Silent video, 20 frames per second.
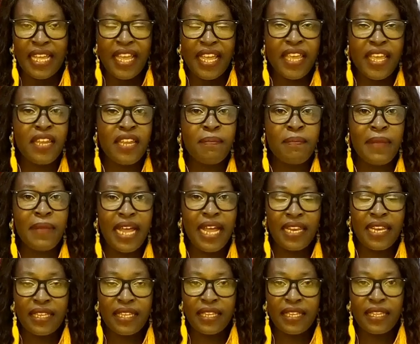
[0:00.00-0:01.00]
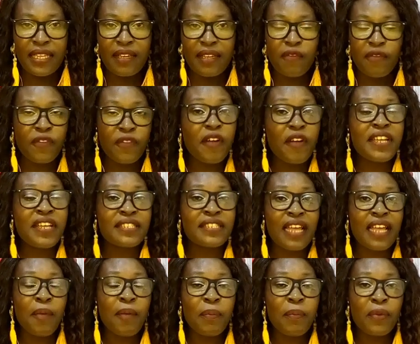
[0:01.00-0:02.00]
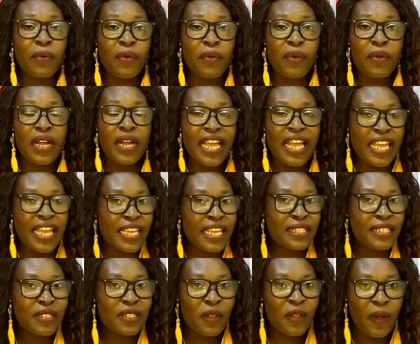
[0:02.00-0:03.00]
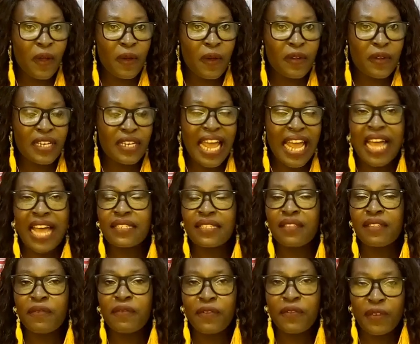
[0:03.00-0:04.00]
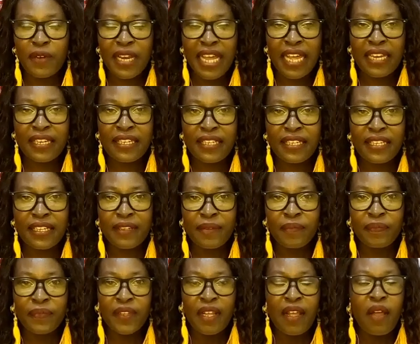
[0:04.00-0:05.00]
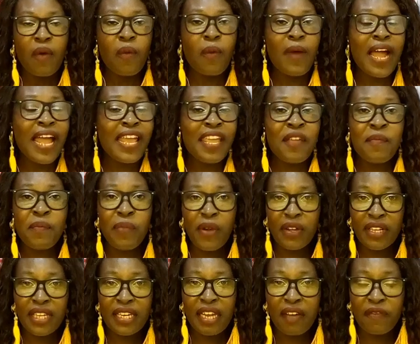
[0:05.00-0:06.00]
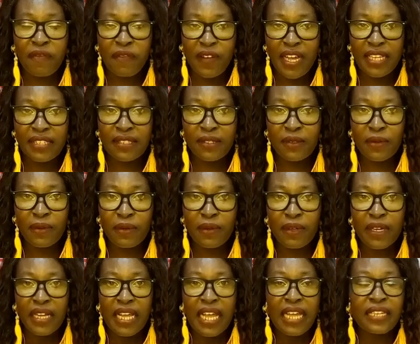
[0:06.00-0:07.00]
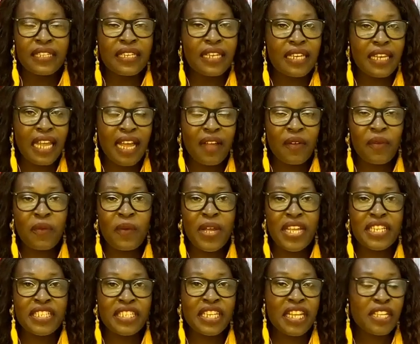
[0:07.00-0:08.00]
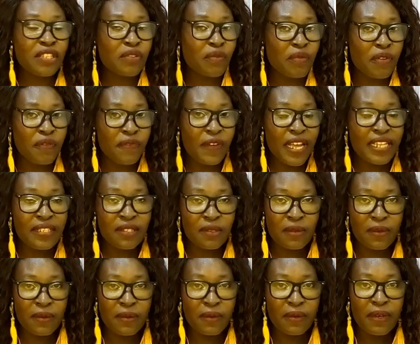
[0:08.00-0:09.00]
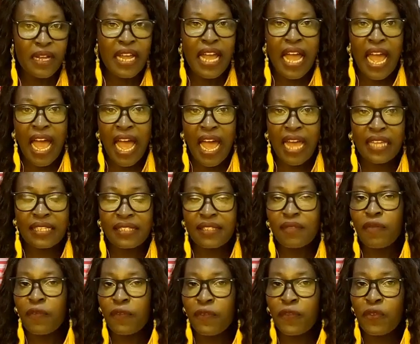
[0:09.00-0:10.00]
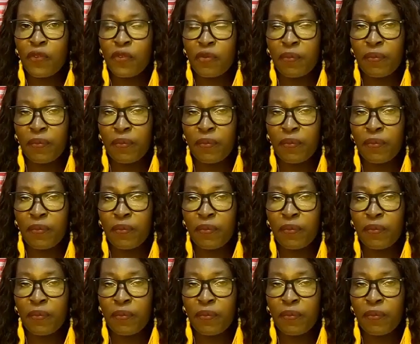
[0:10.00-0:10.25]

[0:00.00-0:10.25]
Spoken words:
In Mali, for example, is known as the Fulani, while in Burkina Faso, the language is referred to as Fu.